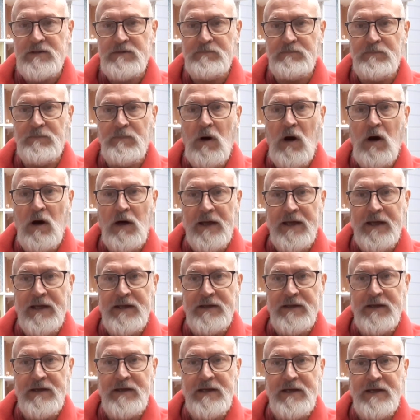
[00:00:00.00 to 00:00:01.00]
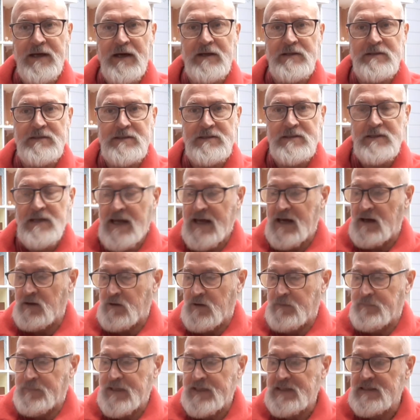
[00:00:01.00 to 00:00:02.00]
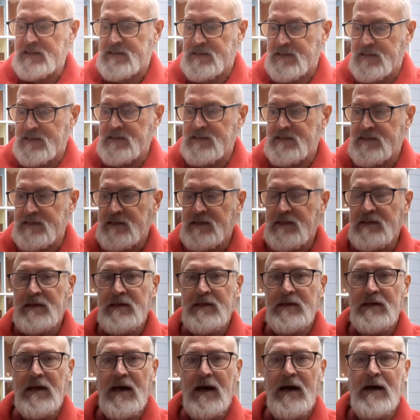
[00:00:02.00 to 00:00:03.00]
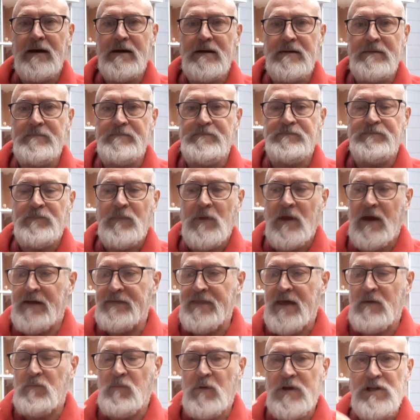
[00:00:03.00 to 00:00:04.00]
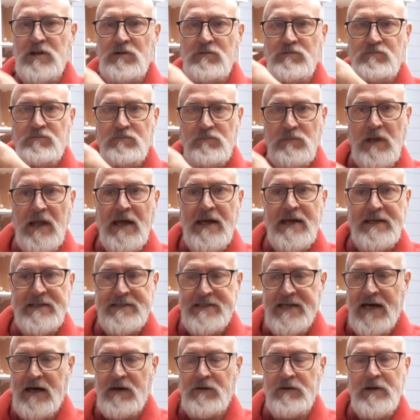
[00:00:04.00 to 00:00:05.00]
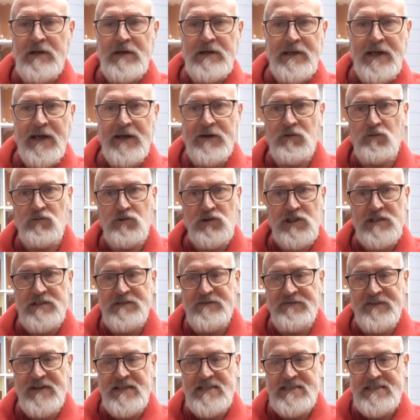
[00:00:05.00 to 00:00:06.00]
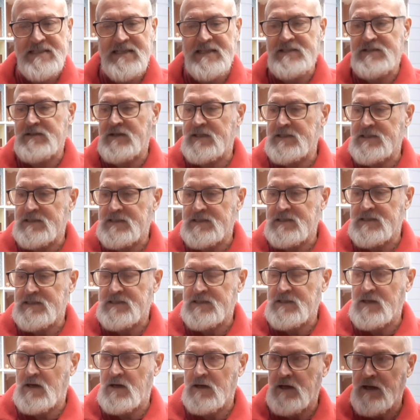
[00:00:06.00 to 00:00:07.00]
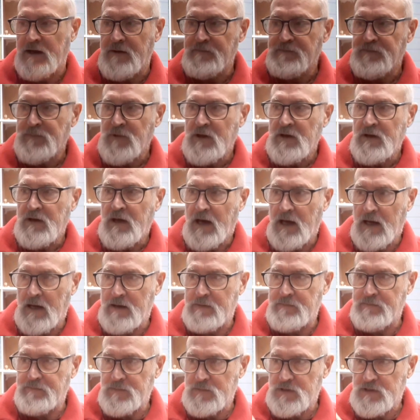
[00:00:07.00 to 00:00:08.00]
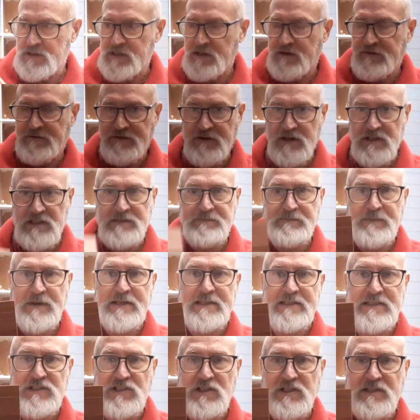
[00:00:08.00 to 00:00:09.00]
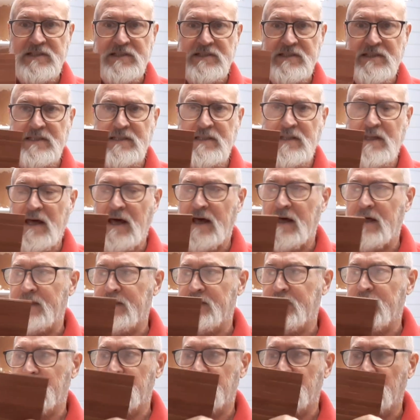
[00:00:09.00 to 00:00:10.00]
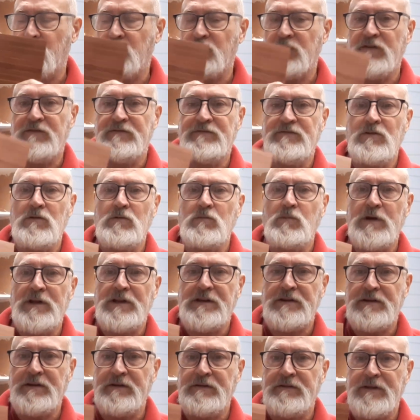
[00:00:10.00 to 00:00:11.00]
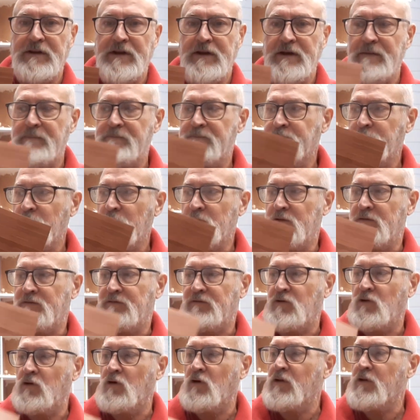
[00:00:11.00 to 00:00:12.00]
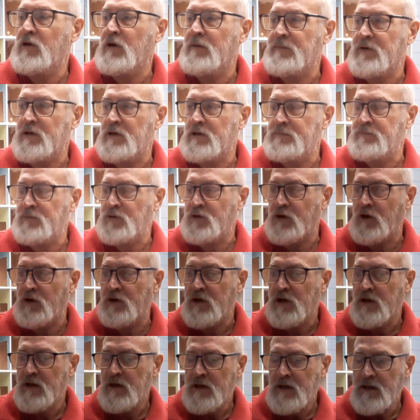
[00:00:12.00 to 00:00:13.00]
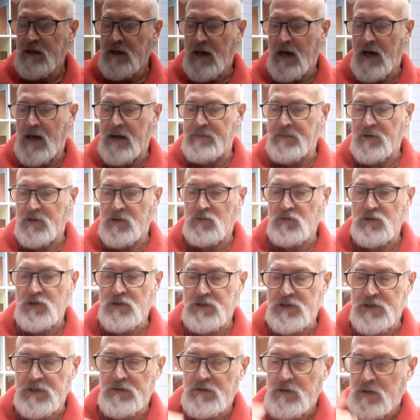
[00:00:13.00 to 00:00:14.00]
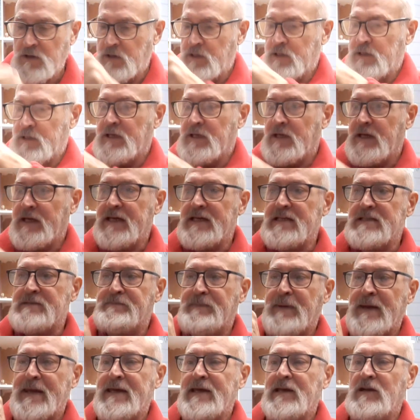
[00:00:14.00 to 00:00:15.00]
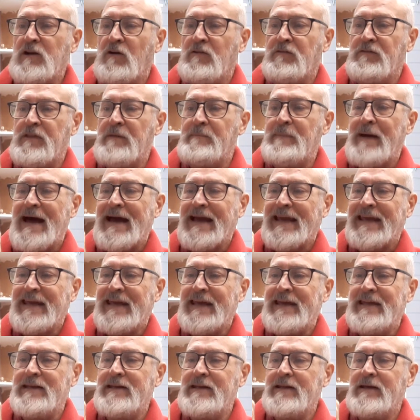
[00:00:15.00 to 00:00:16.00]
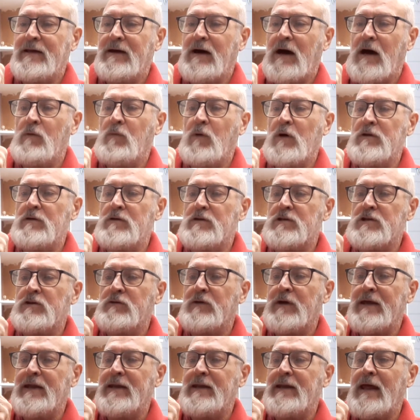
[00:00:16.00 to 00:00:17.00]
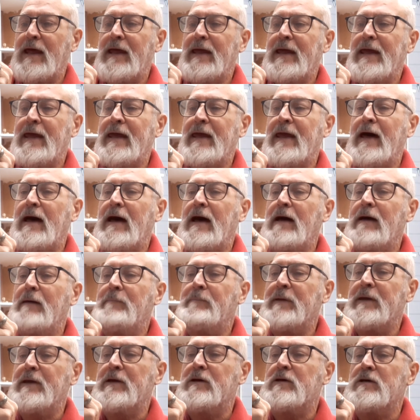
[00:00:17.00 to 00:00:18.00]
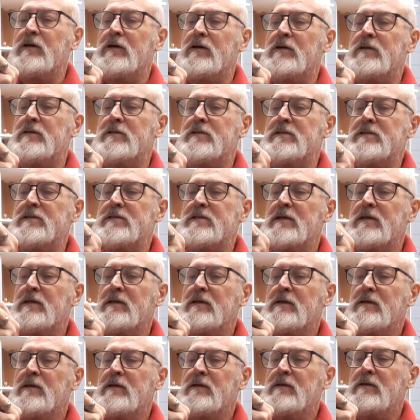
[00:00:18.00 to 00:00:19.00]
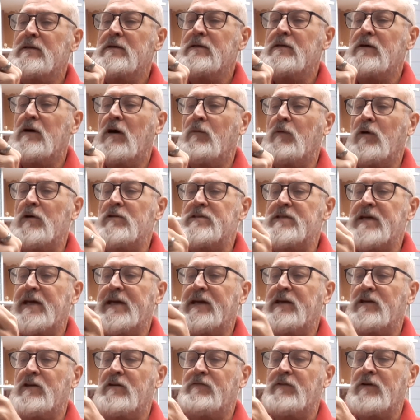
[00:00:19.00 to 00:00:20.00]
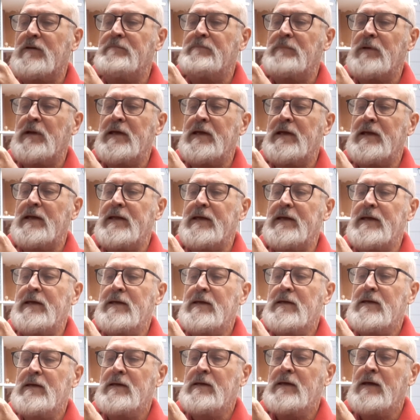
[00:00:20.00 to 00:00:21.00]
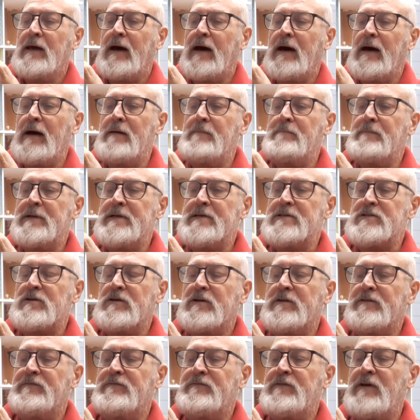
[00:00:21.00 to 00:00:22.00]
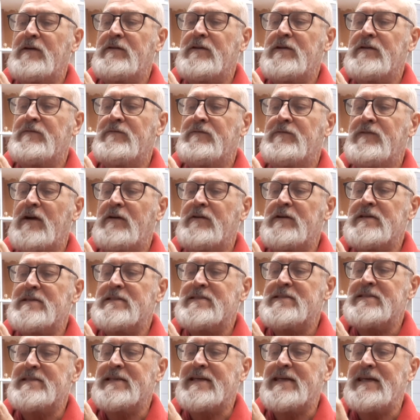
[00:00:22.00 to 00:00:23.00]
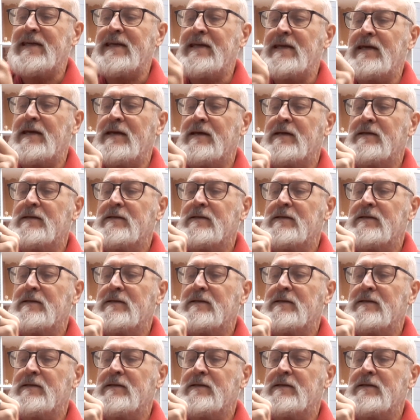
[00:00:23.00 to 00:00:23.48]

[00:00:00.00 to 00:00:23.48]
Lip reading: mark it and cut out the pieces, and then when you lay it down it all just fits in nice and snug. So the first bit is just the full width of the floor that I'm going to put on, and all you do is peel off the backing. I won't do it here because I won't take it off completely, but it's got a very sticky